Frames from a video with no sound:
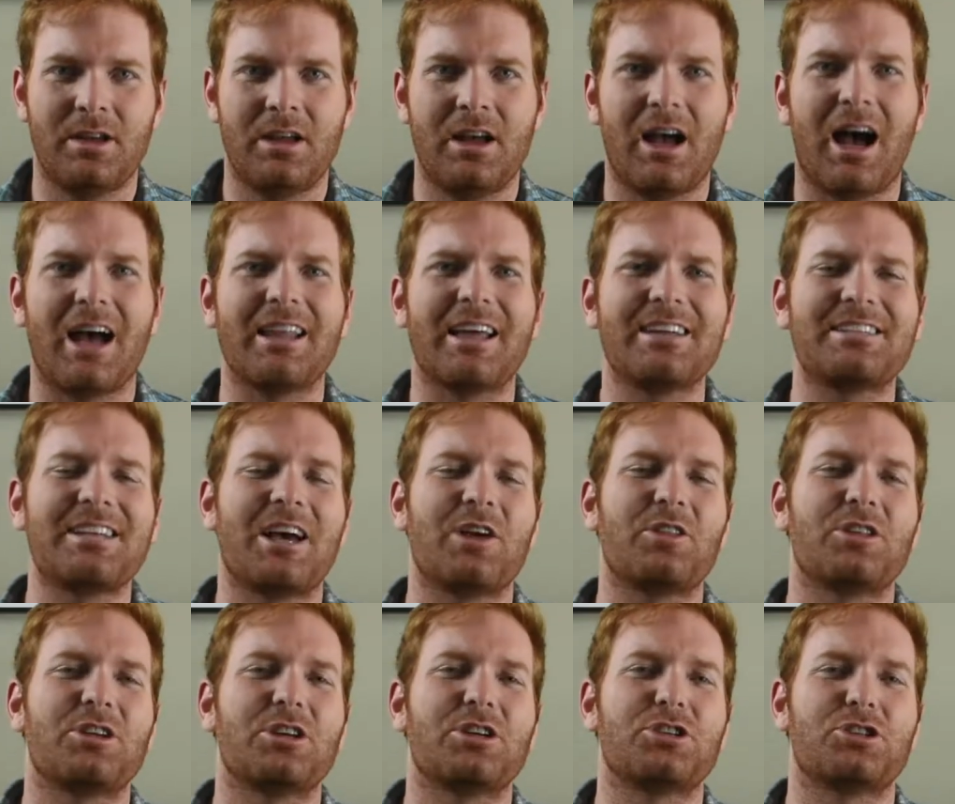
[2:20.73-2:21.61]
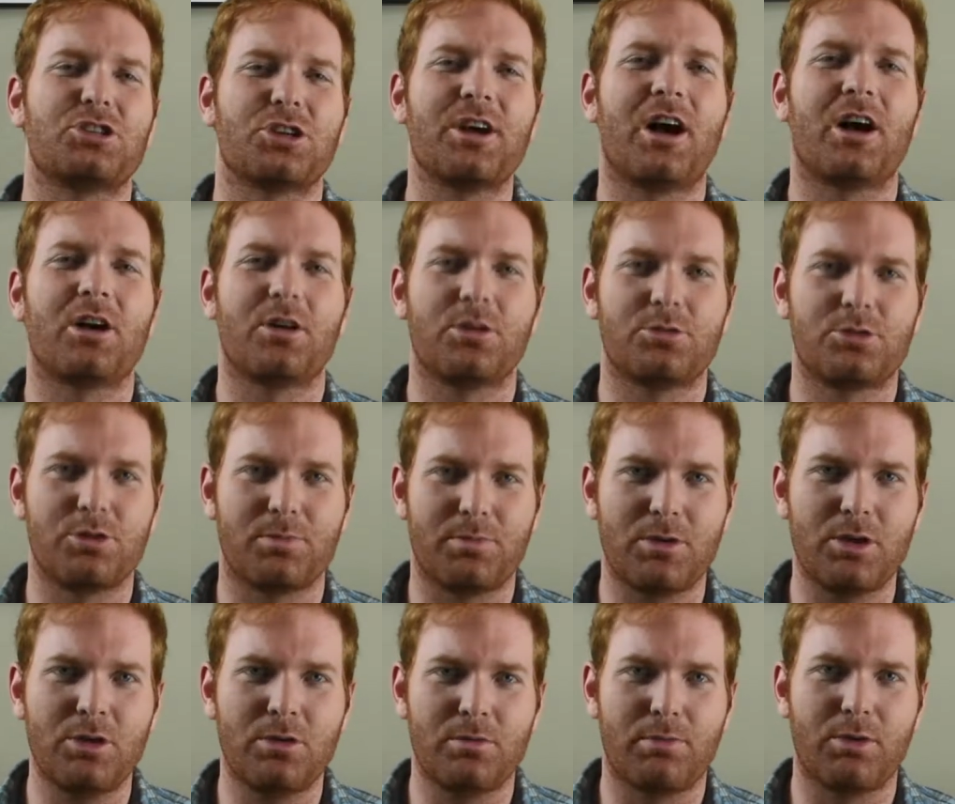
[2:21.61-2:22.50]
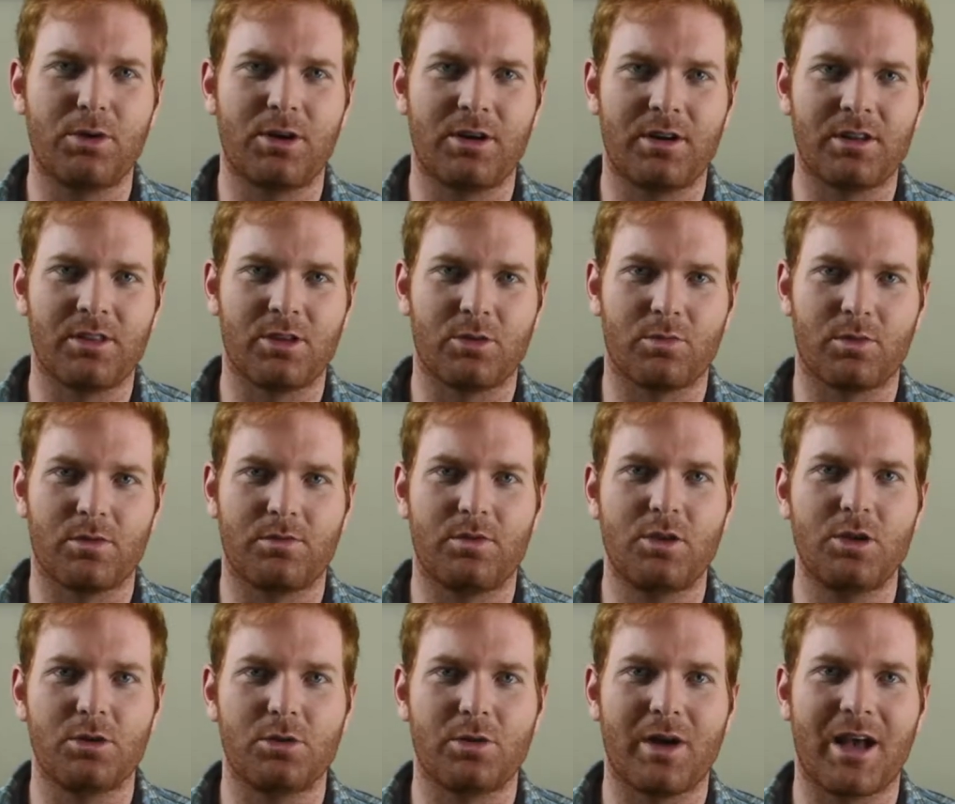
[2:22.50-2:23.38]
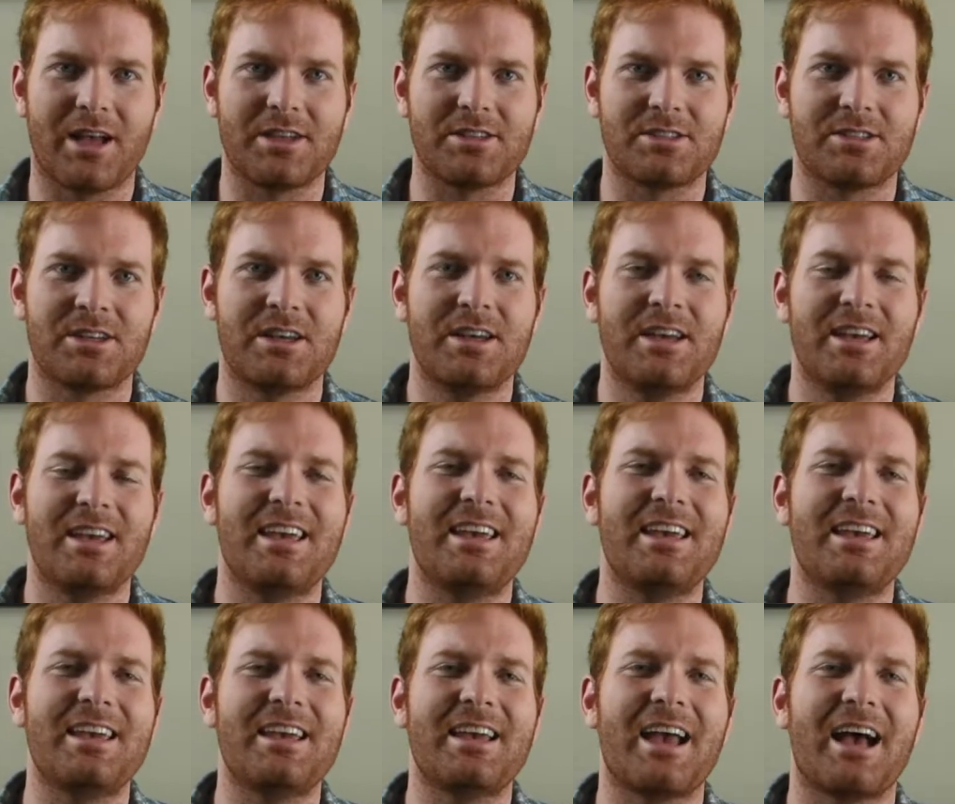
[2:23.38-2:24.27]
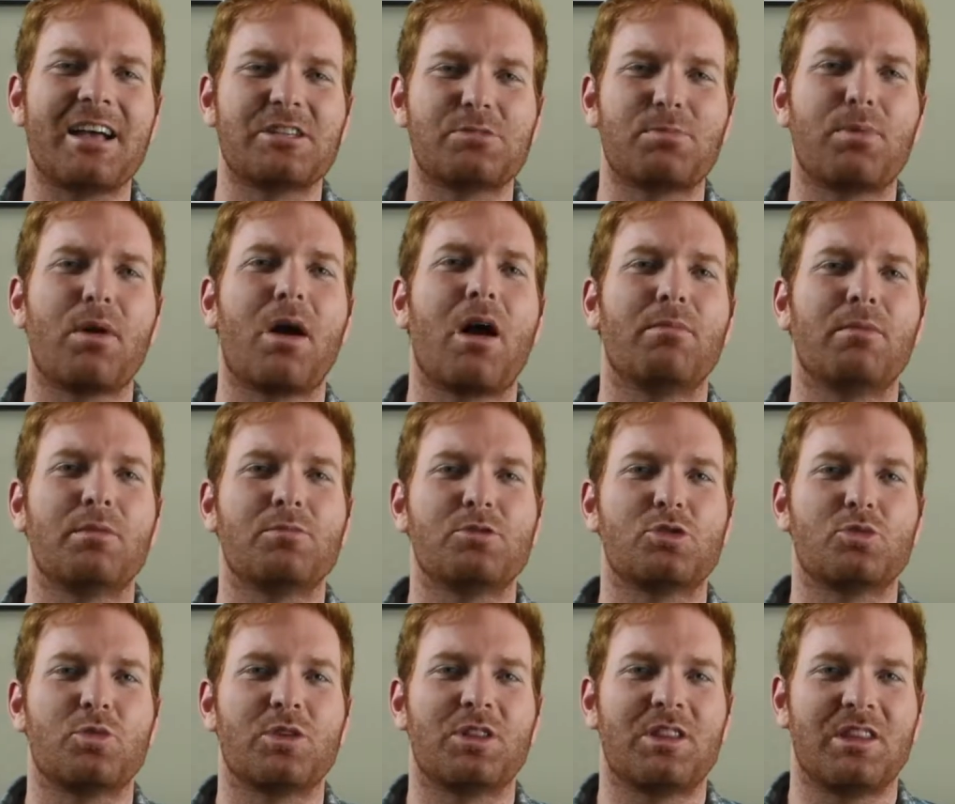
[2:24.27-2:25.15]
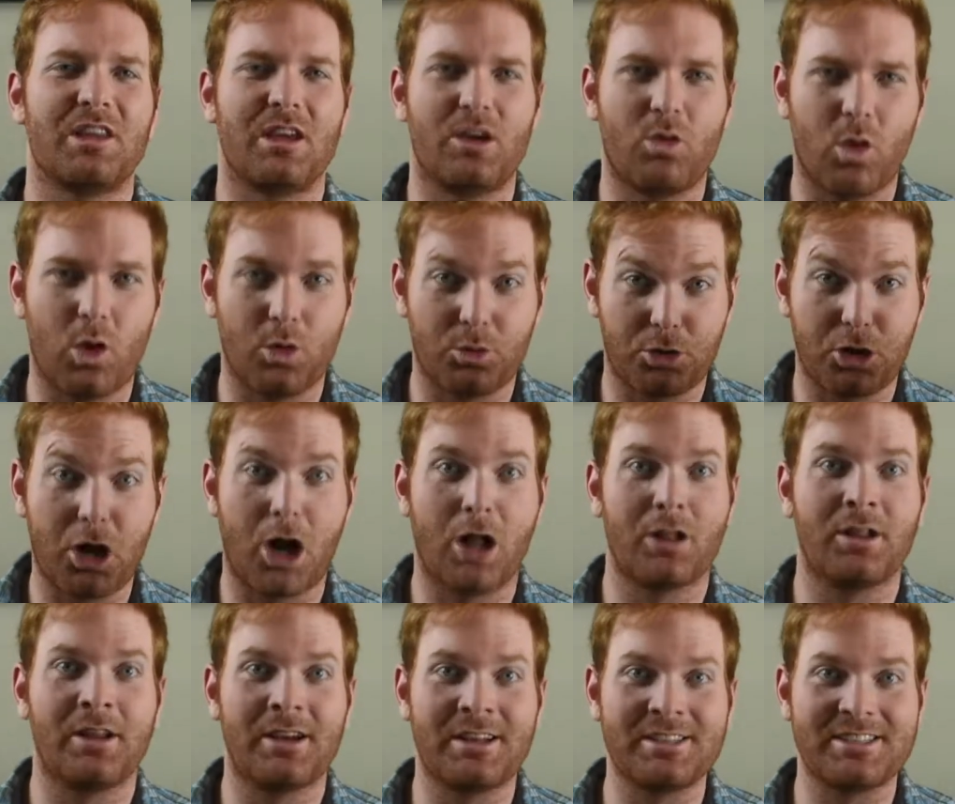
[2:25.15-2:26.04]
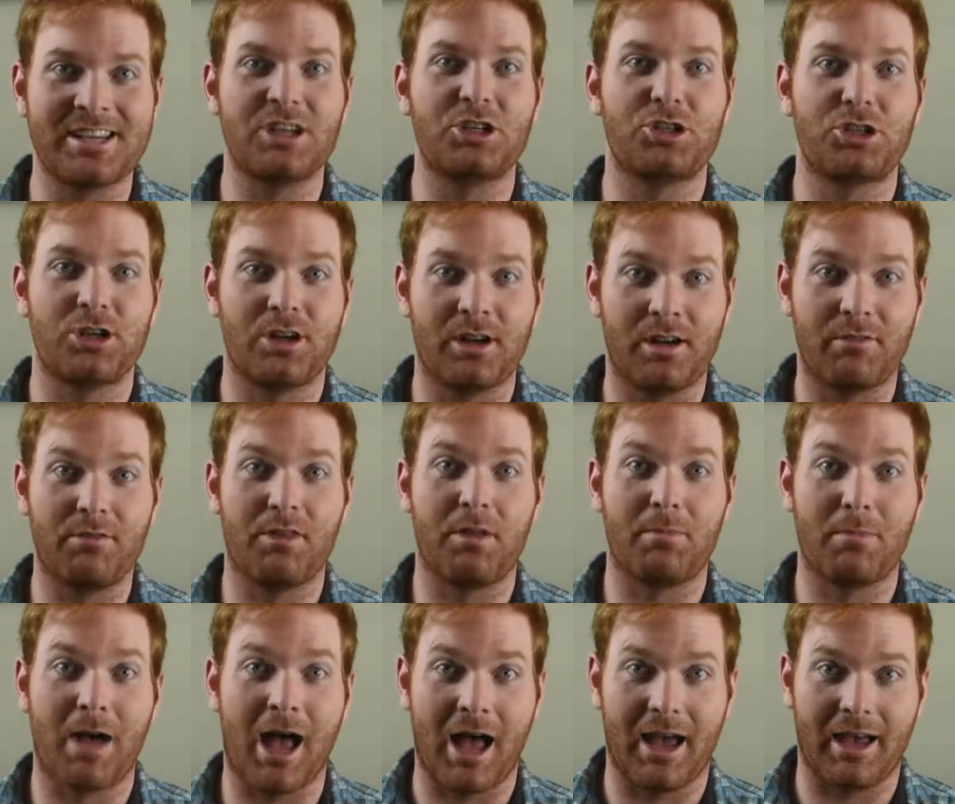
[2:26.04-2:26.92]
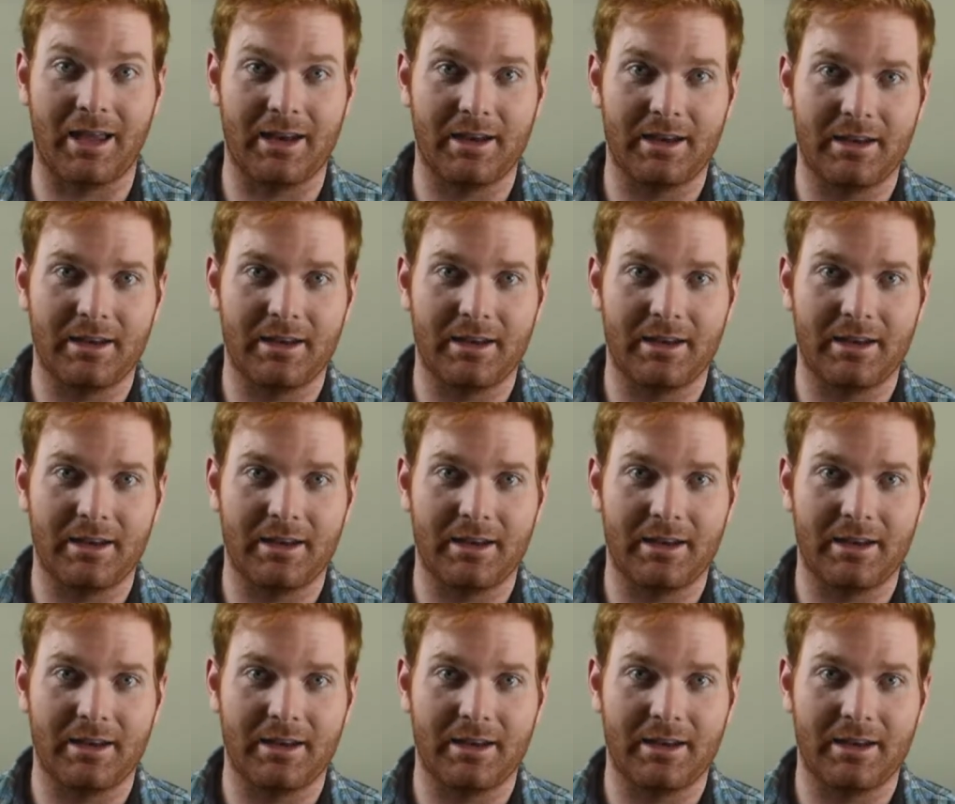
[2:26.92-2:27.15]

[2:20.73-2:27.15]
I liked how the Chicago Tribune put it in the review, as he has problems with the, quote, colonization of the mind.